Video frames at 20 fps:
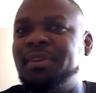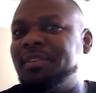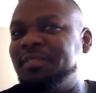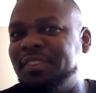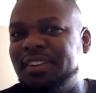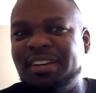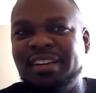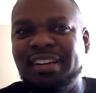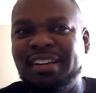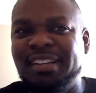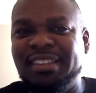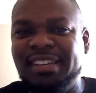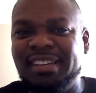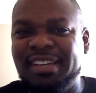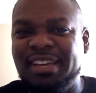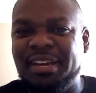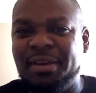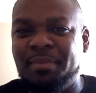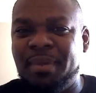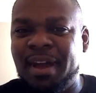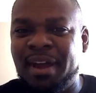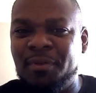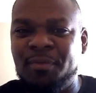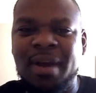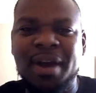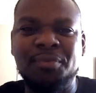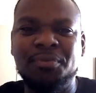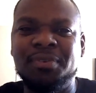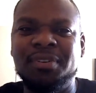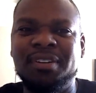never done anything to anybody,
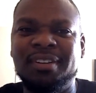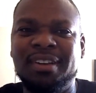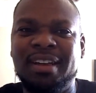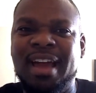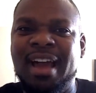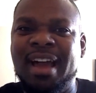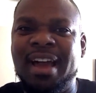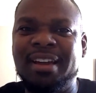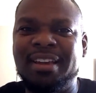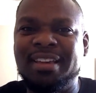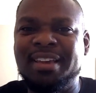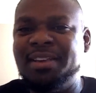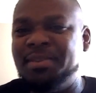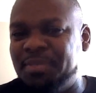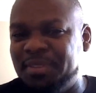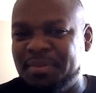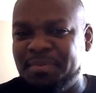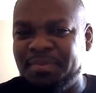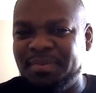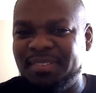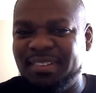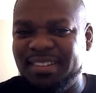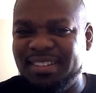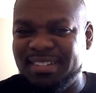why would God kill them?